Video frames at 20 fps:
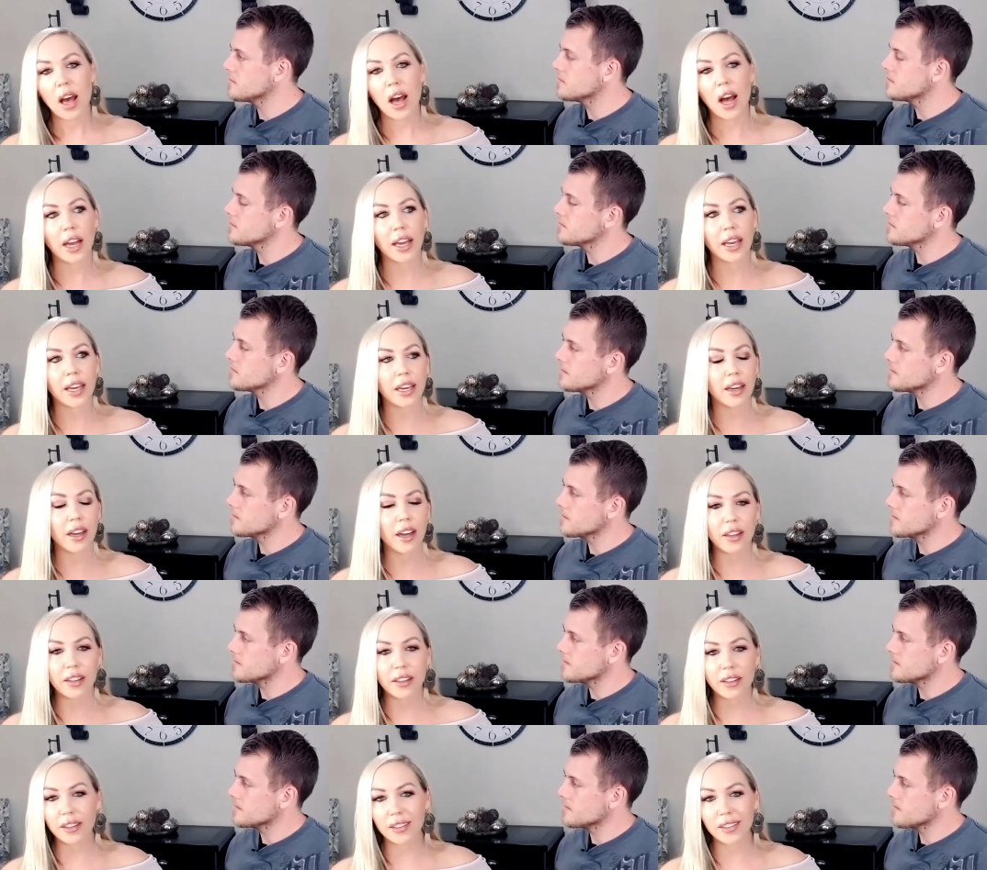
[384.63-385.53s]
Speaker 1: I,
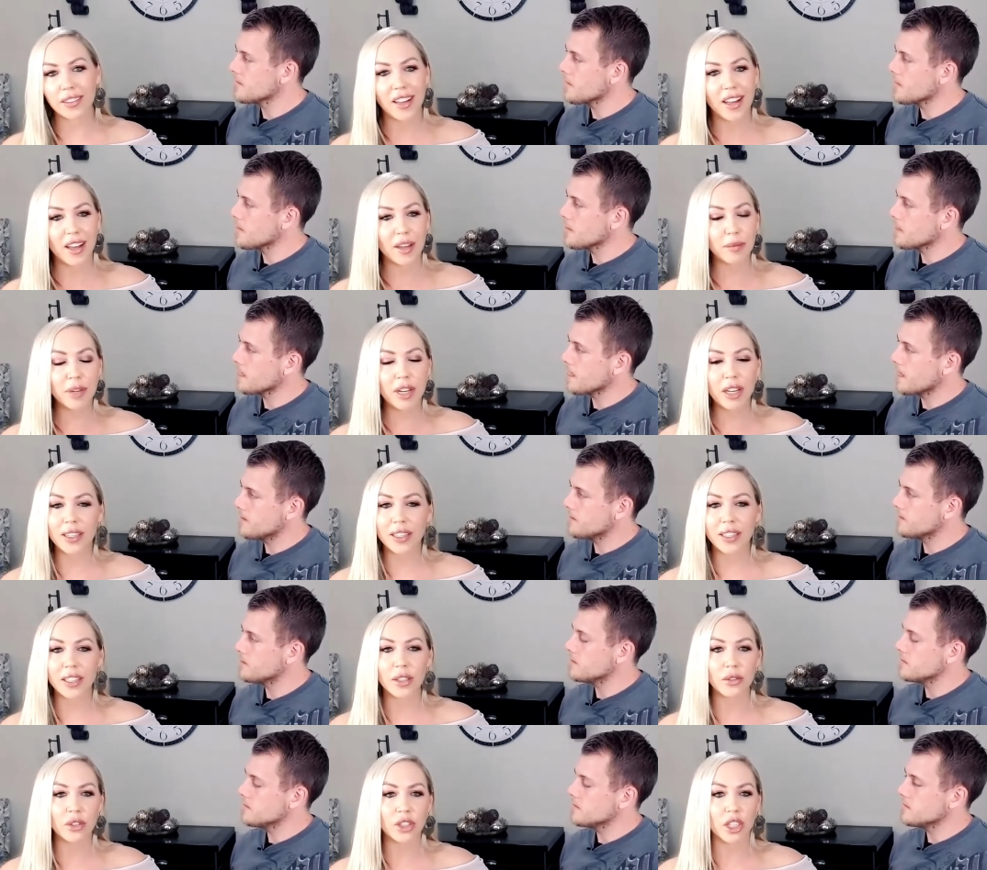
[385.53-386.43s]
I'm not a
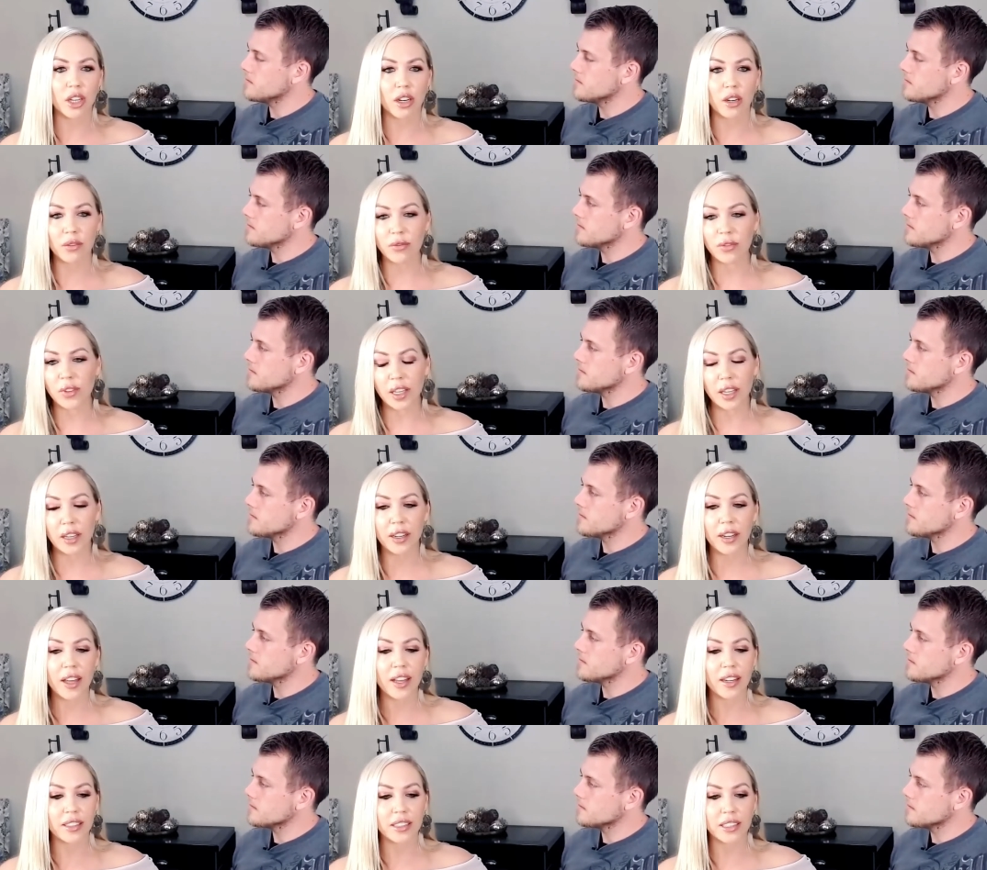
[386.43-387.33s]
huge carb fan,
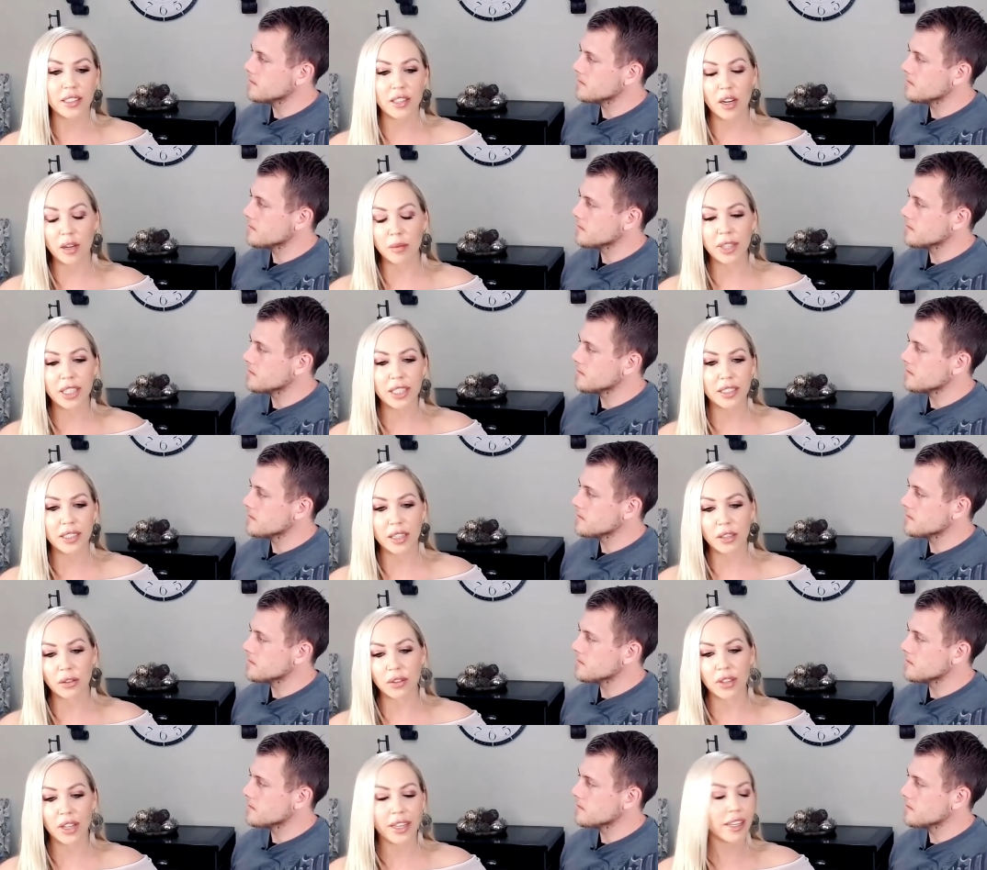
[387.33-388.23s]
and it's not because I
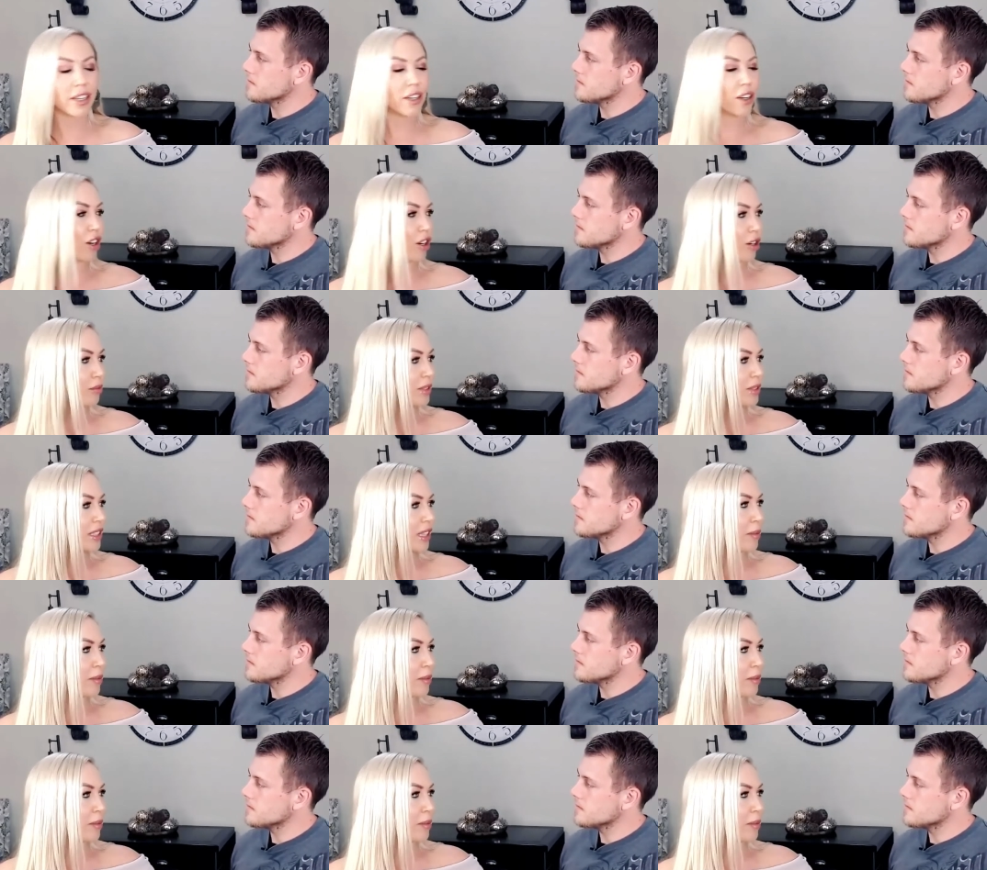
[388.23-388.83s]
don't like carbs.